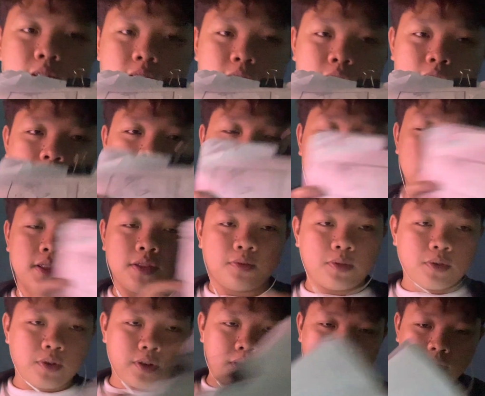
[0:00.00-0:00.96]
sequences
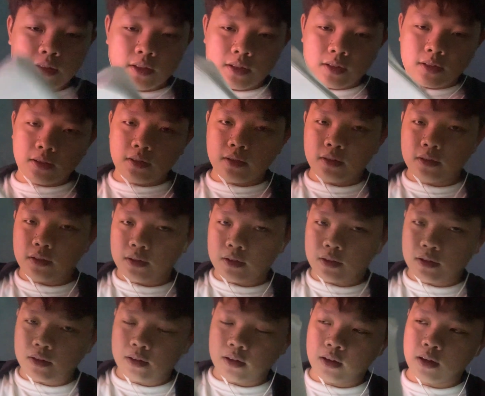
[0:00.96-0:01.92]
for it. There's
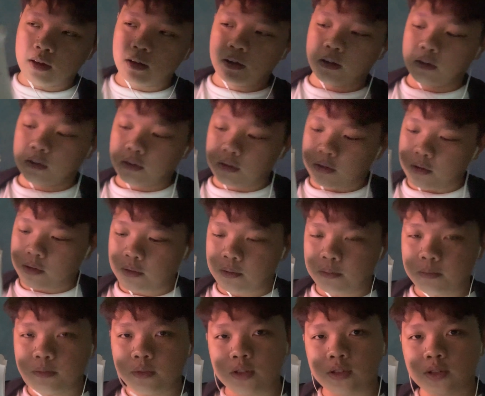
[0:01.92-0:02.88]

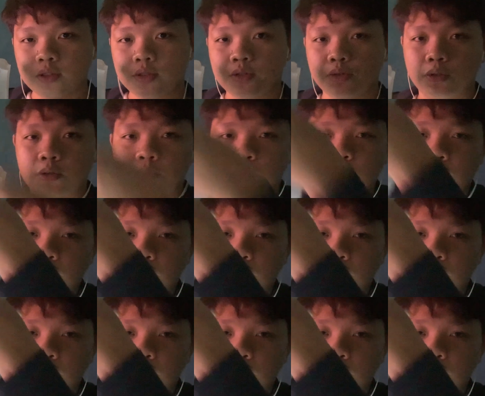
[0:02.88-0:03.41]
a storyboard